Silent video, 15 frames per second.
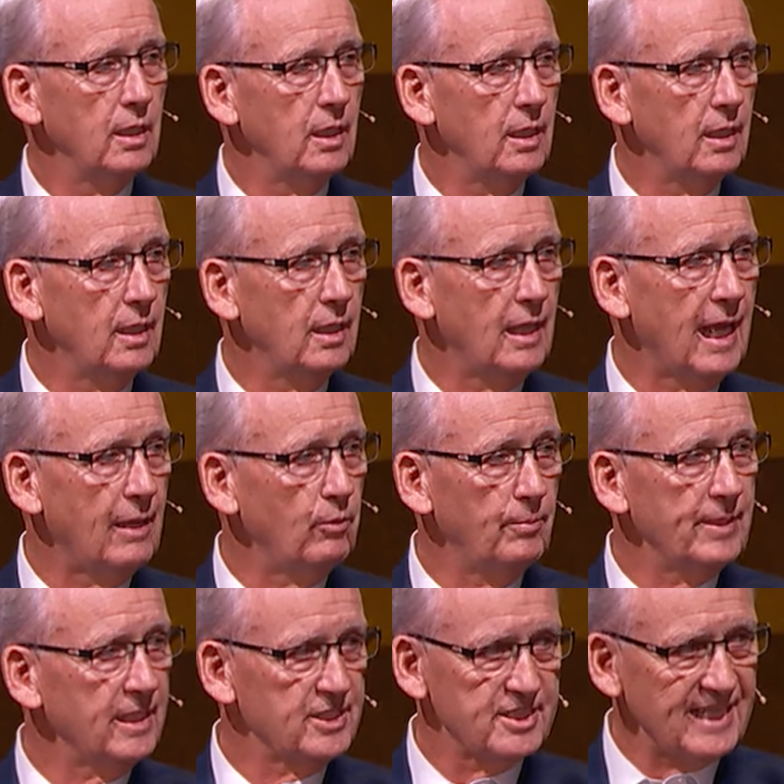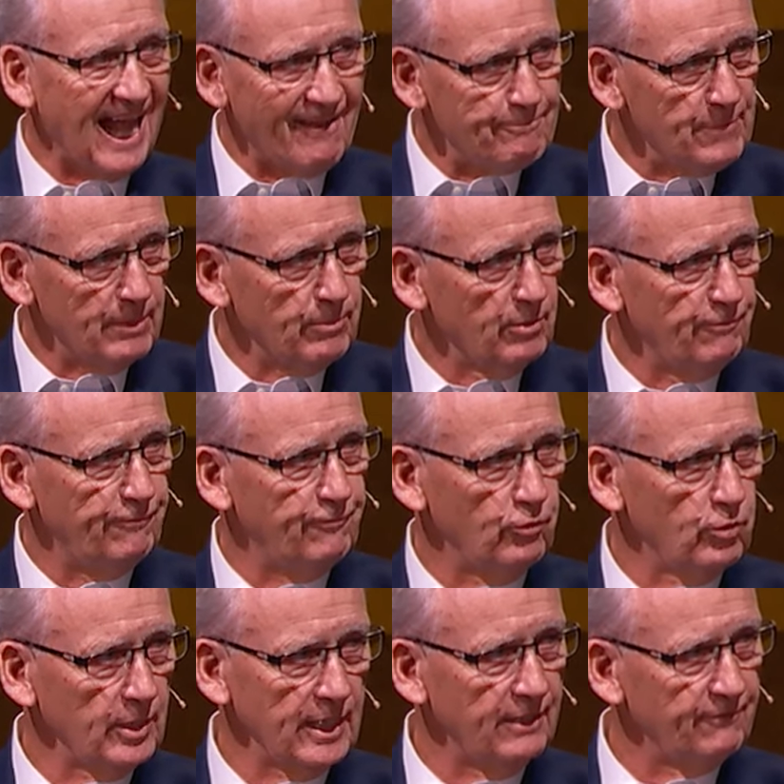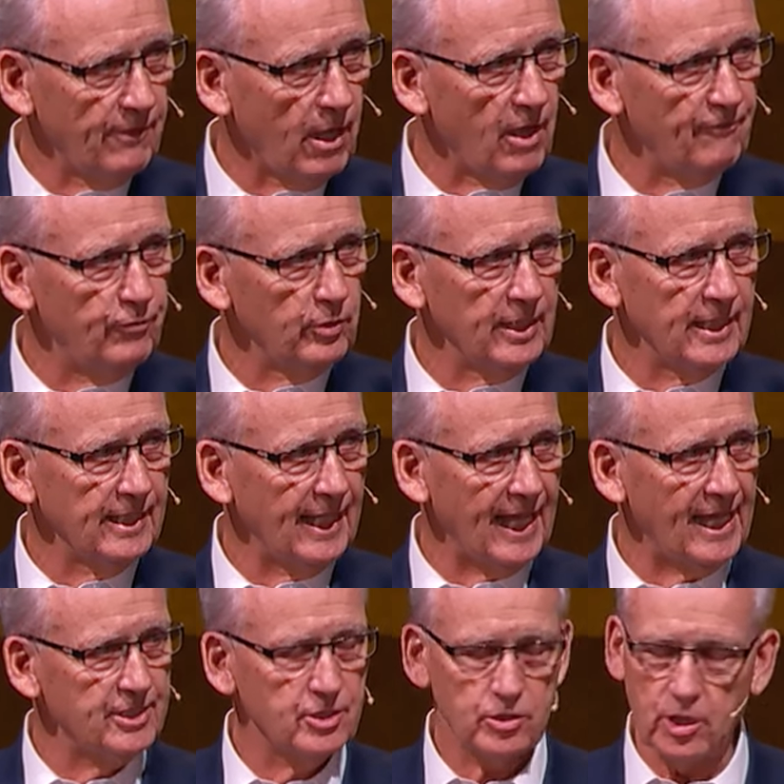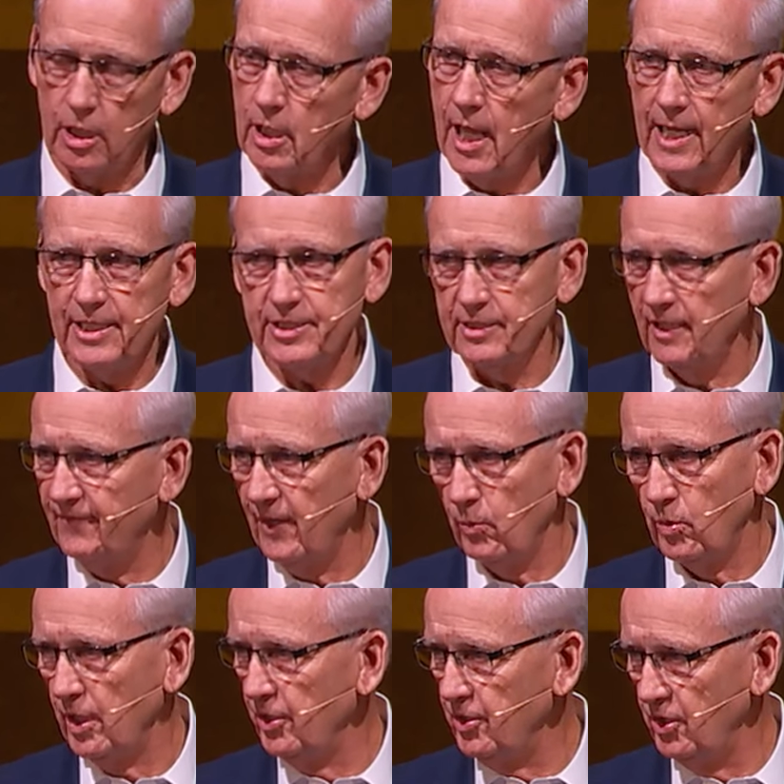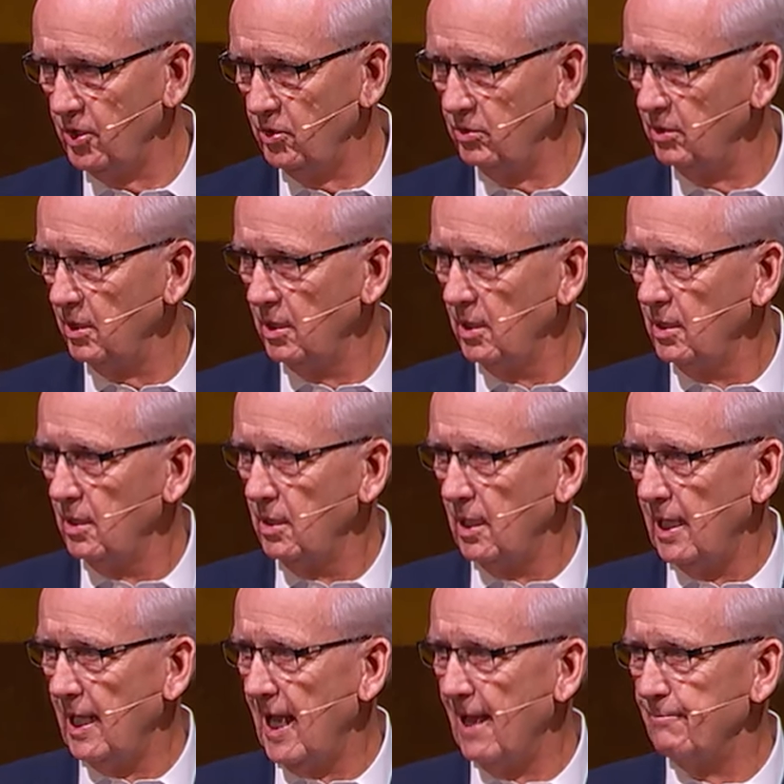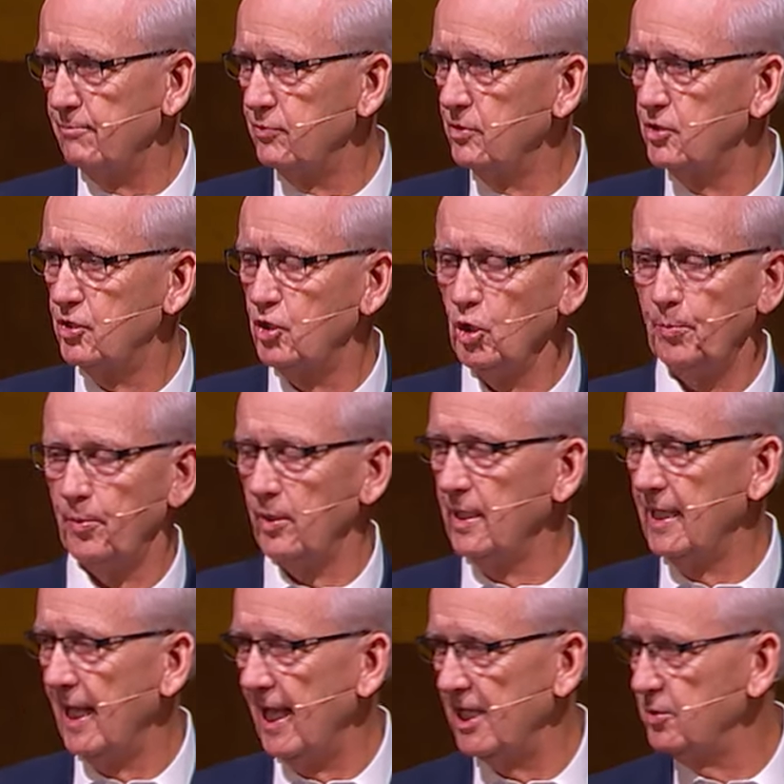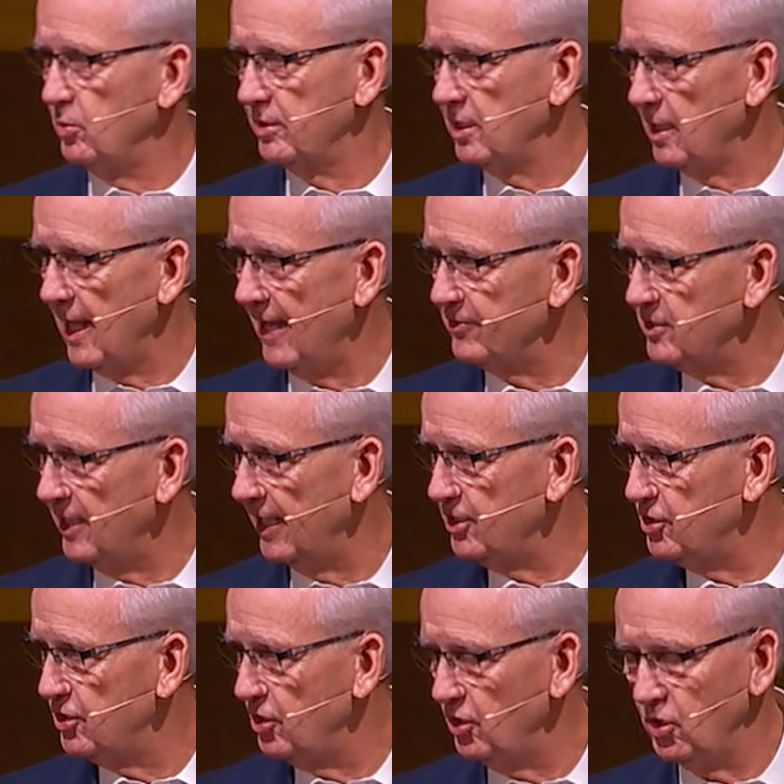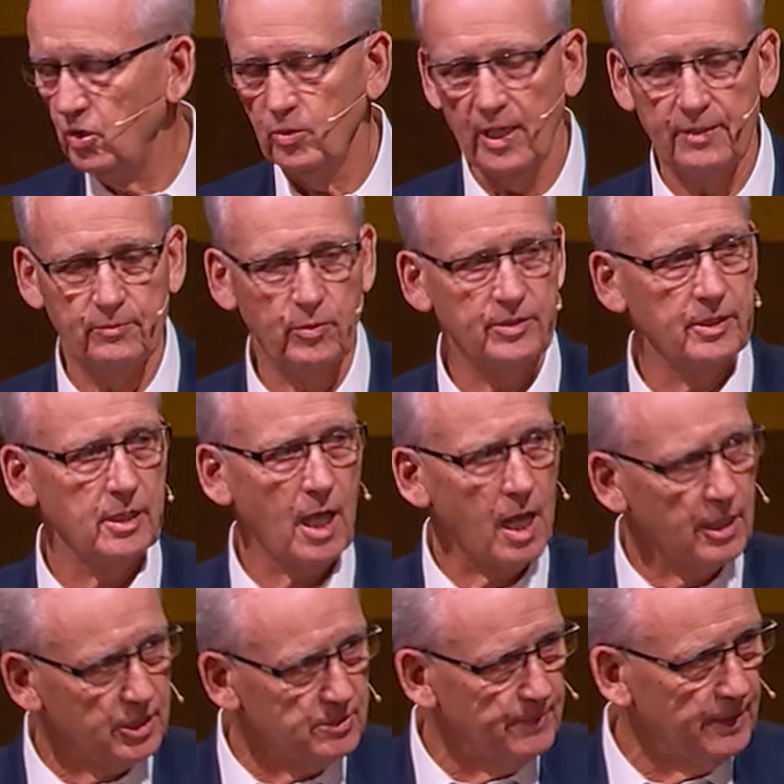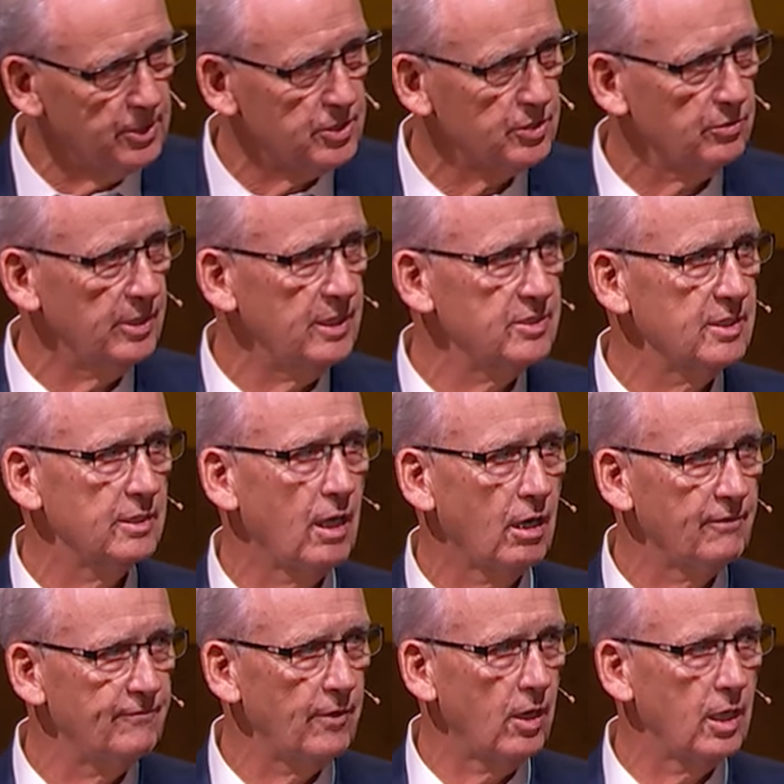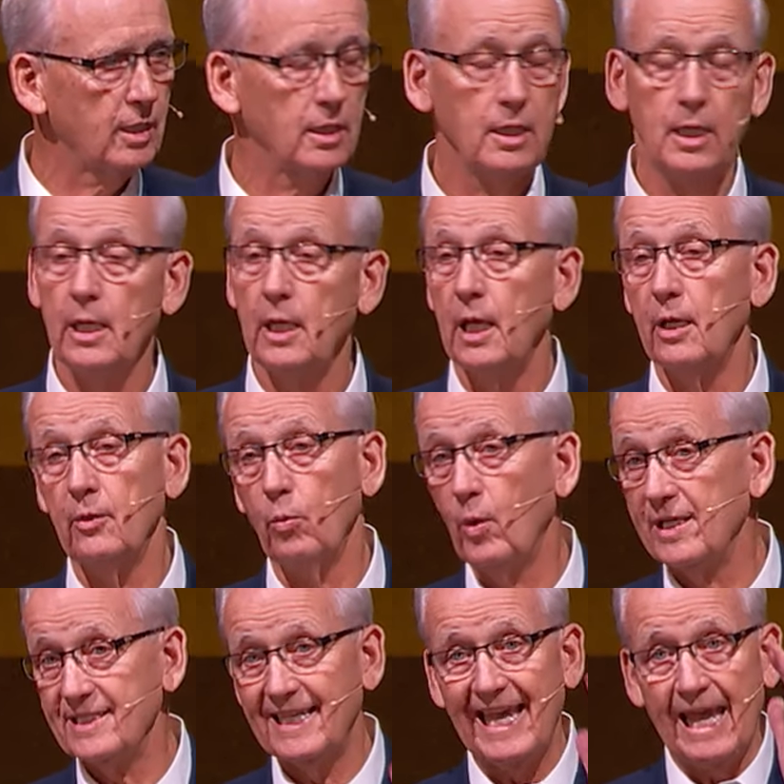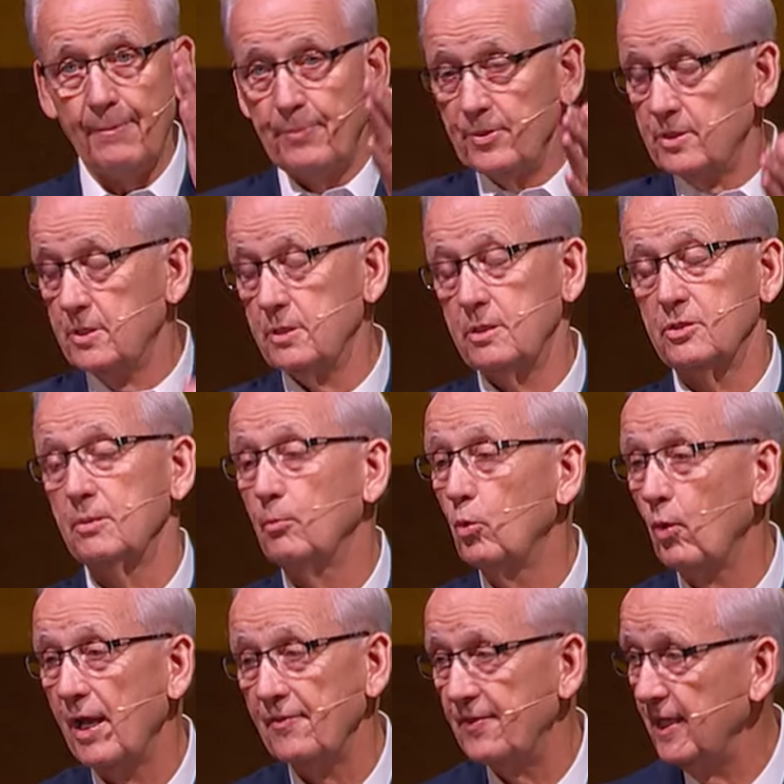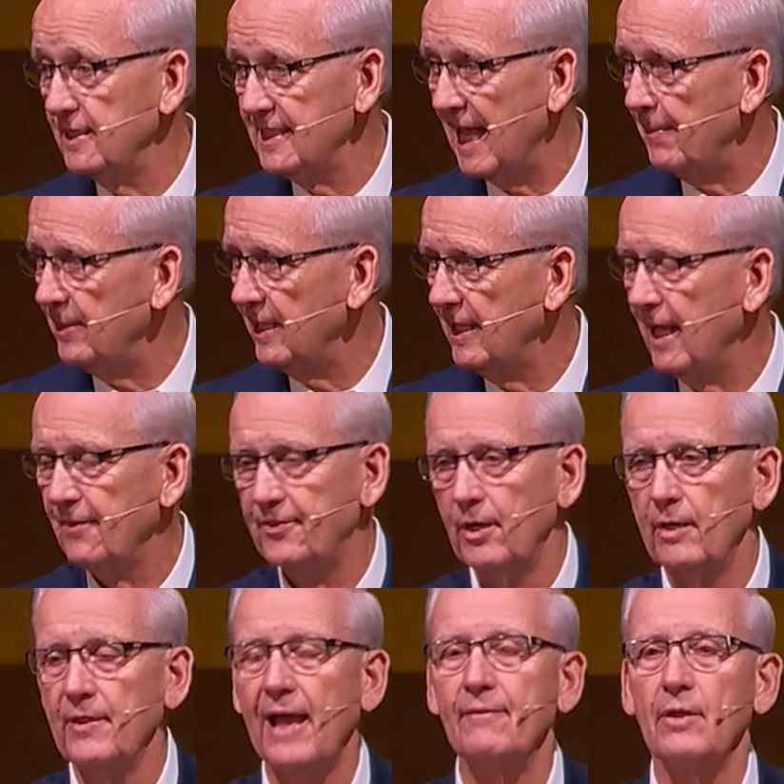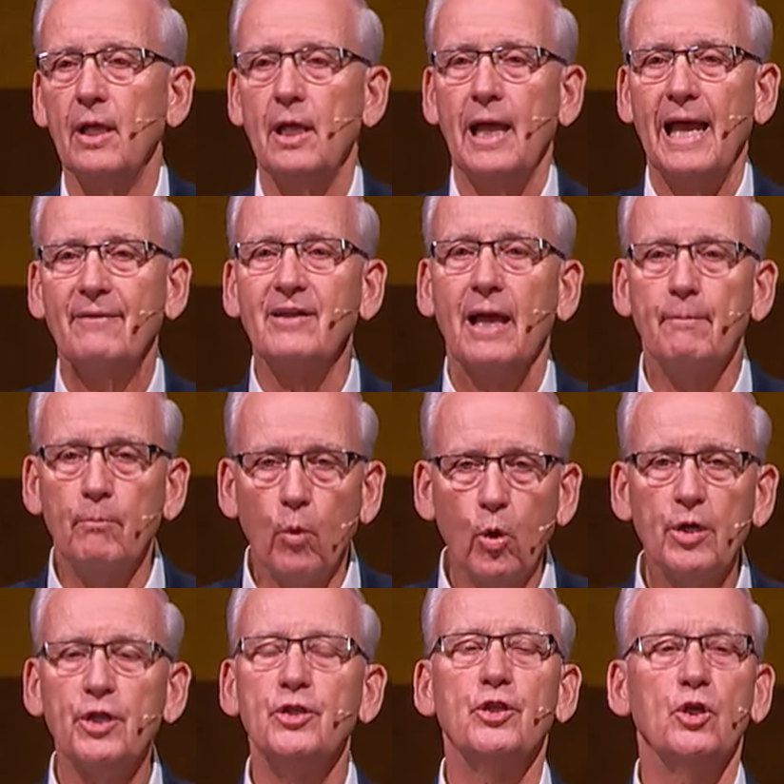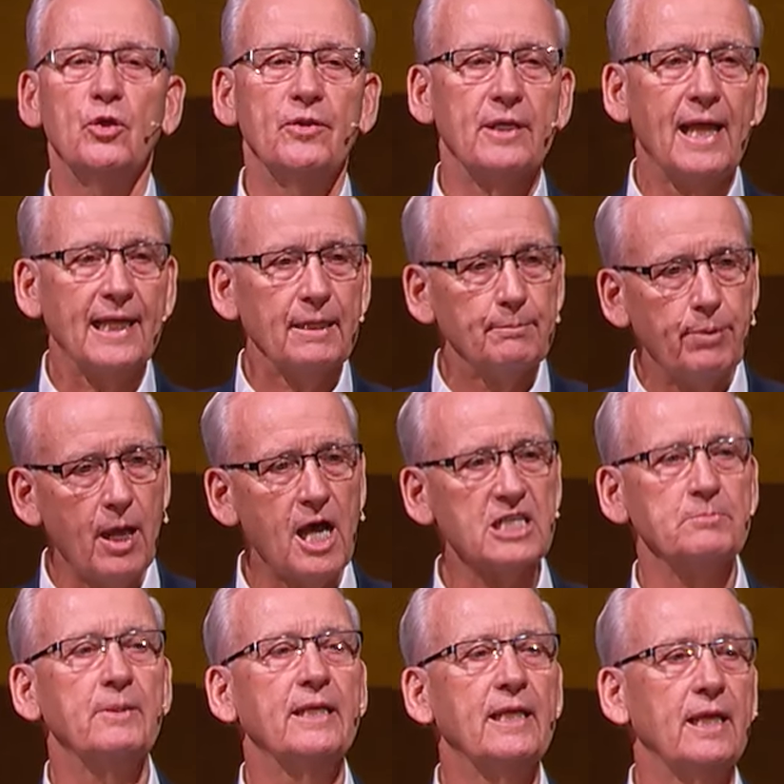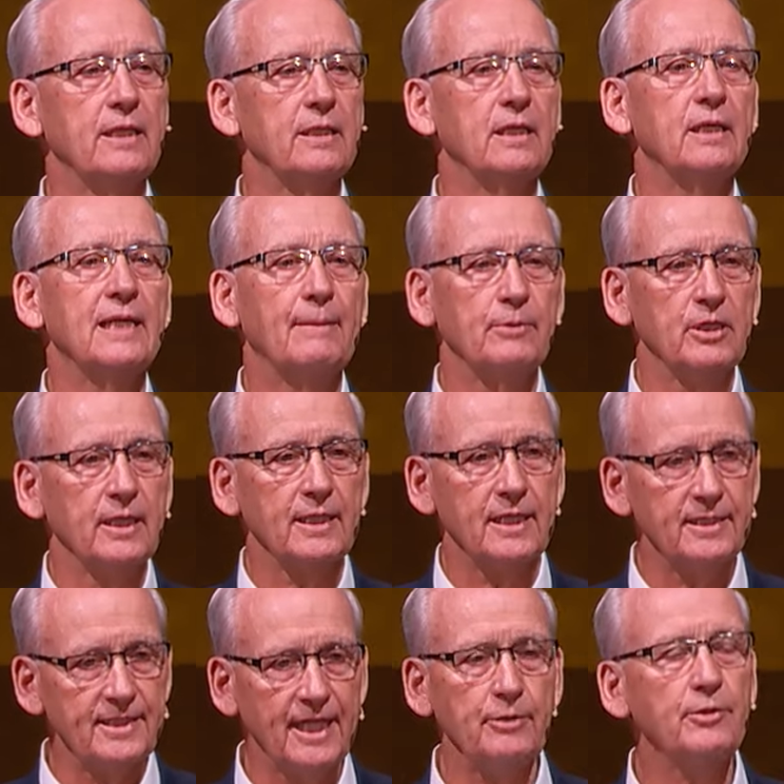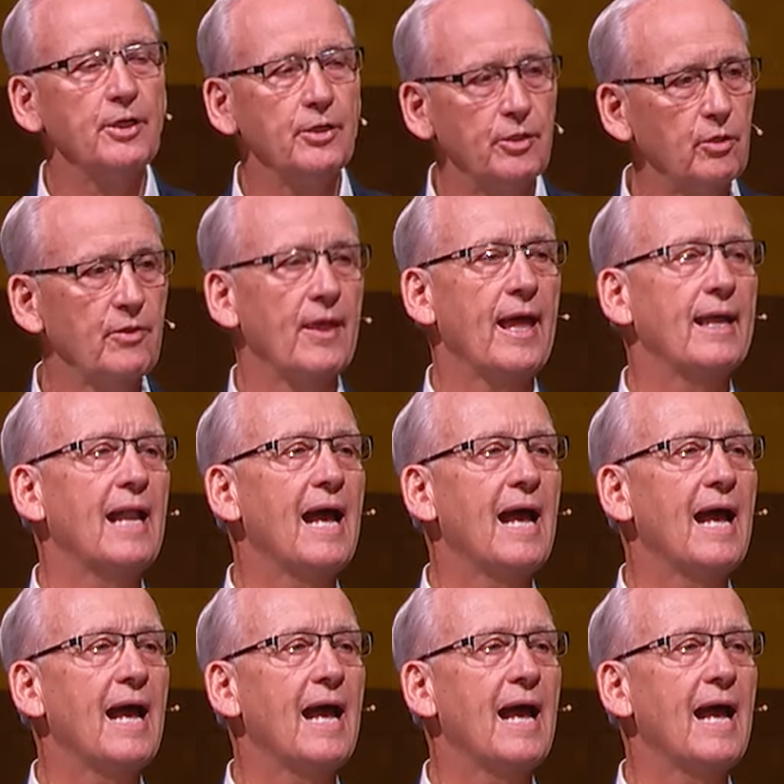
Uh, I will be a staff member, fully involved, fully engaged. There's a lot of stuff I want to do. Uh, I'm super engaged with the Life Stage 2 and with the college ministries at Aardvark, uh, the West Campus. There's some great things happening out there. I, I've got more to do than I can possibly get done. I'm going to continue to do that.